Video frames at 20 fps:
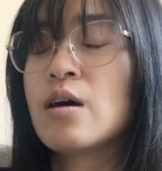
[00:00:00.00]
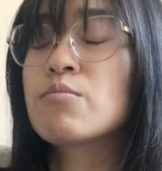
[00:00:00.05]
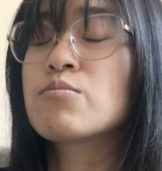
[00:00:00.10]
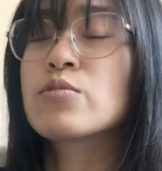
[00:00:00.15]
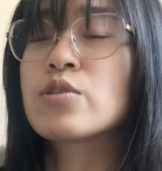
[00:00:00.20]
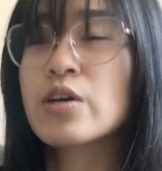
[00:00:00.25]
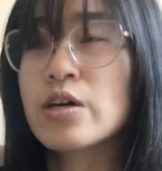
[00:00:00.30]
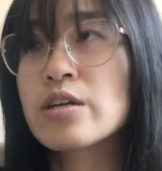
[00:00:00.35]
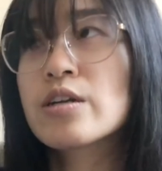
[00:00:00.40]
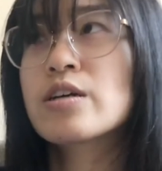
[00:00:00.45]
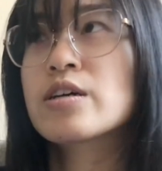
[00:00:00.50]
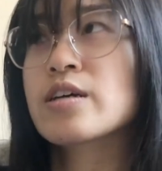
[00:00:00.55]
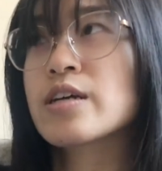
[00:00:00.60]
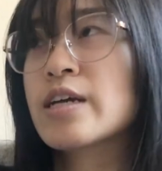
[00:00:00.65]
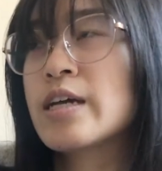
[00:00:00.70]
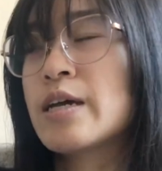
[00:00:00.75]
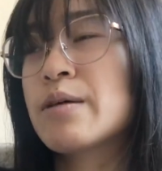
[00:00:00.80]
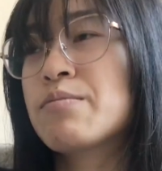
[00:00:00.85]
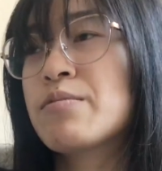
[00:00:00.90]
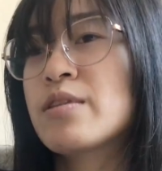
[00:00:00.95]
gonna
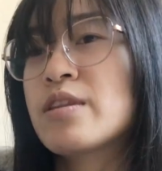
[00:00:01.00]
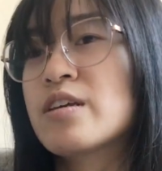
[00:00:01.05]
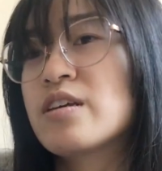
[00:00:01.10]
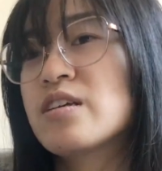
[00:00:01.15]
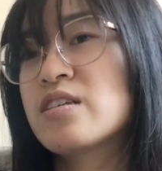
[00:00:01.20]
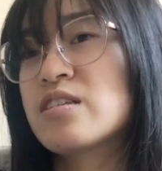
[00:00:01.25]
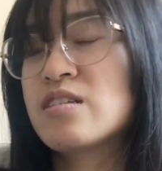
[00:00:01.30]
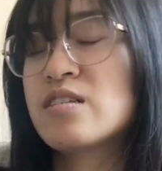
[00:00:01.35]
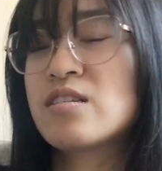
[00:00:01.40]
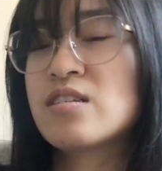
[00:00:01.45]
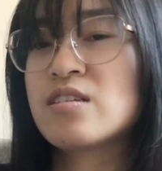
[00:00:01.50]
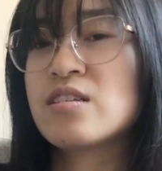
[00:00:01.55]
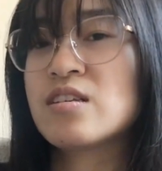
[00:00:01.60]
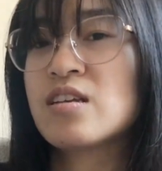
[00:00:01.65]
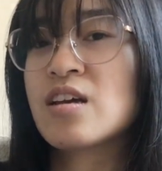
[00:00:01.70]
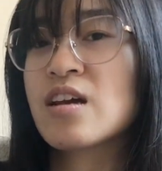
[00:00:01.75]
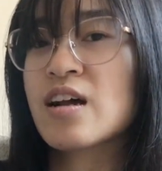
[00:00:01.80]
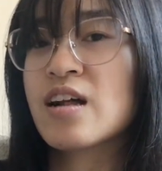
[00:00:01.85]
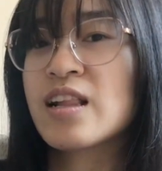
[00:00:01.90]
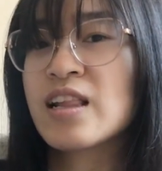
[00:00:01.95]
keep this
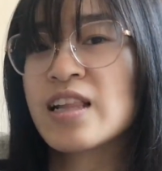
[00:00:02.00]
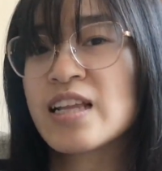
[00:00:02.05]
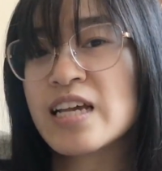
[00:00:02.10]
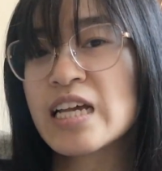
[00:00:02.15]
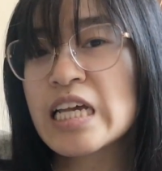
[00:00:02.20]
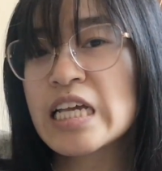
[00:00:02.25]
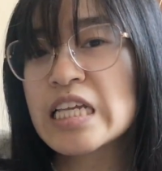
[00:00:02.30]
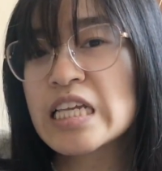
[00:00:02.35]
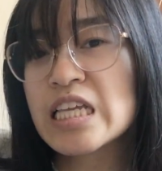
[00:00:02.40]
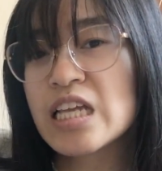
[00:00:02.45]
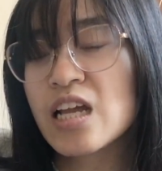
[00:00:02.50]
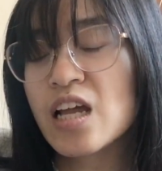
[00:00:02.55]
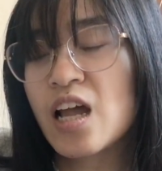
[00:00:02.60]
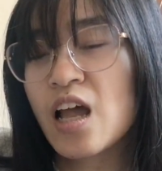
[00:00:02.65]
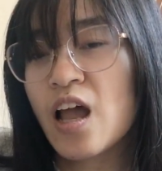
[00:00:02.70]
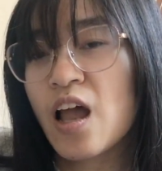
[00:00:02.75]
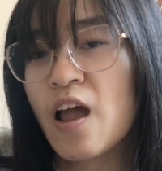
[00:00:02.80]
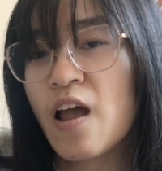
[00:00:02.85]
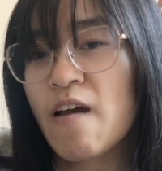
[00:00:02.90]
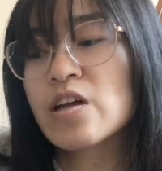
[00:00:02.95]
clean
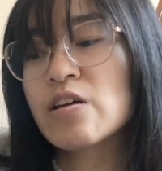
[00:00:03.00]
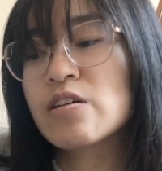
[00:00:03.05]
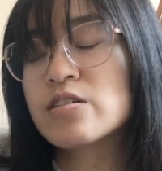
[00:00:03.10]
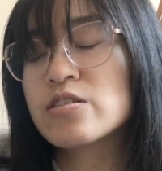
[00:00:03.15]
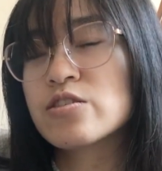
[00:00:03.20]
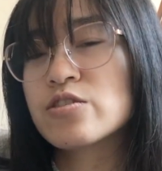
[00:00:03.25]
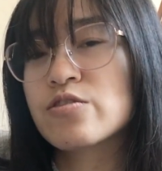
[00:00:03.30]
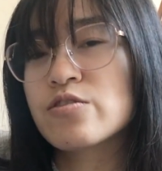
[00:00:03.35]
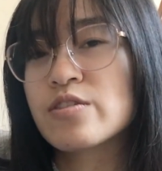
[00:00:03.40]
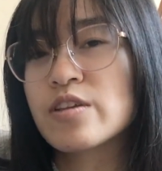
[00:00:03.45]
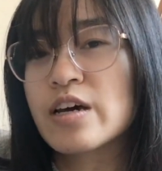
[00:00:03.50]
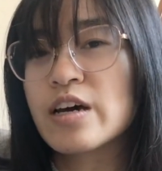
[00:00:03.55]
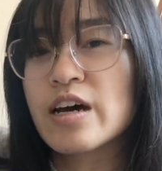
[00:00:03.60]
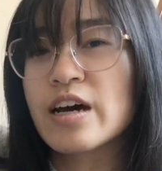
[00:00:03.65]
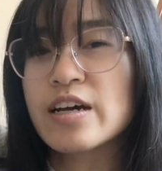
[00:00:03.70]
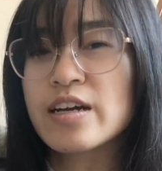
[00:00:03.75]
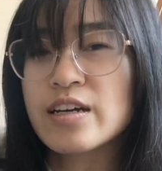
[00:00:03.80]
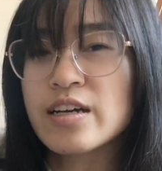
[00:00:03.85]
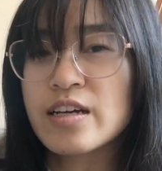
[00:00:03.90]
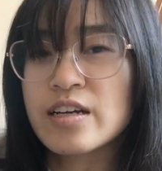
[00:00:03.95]
so that
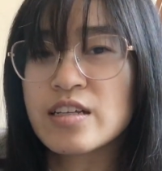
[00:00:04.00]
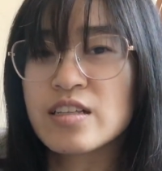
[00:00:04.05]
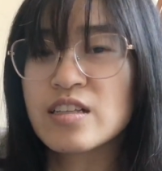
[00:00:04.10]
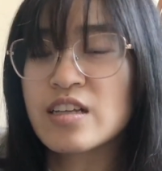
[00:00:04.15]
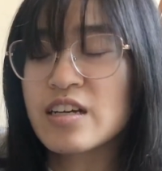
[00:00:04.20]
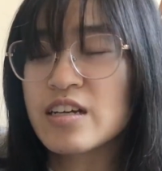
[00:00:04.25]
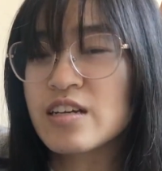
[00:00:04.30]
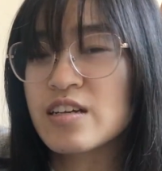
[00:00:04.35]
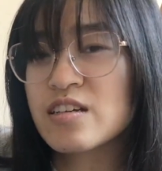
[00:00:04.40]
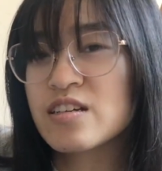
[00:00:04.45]
I can